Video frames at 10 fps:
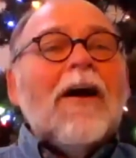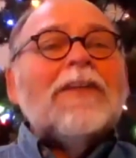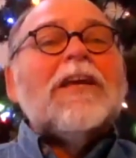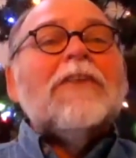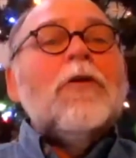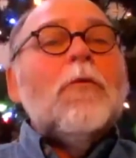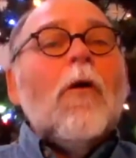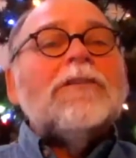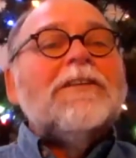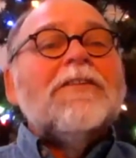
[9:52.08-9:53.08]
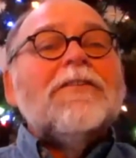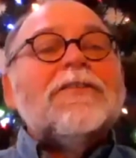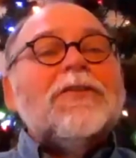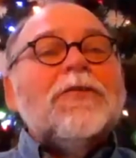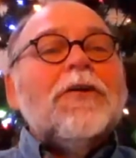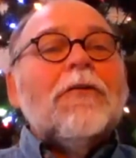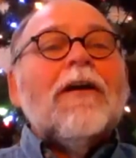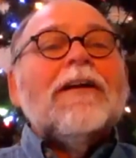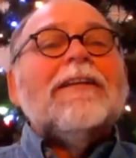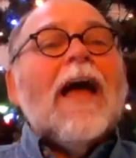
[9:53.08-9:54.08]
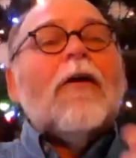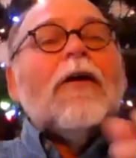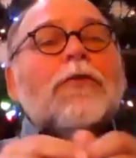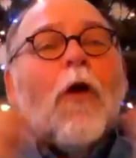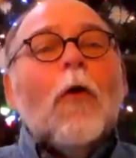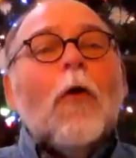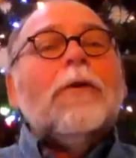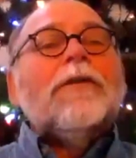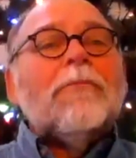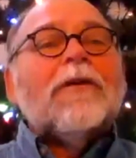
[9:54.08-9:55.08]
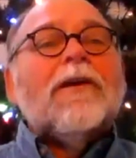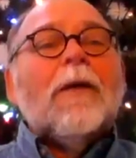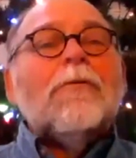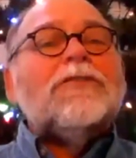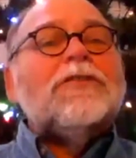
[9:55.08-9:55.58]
gosh, if you walked into the studio right now and you opened up the cupboards,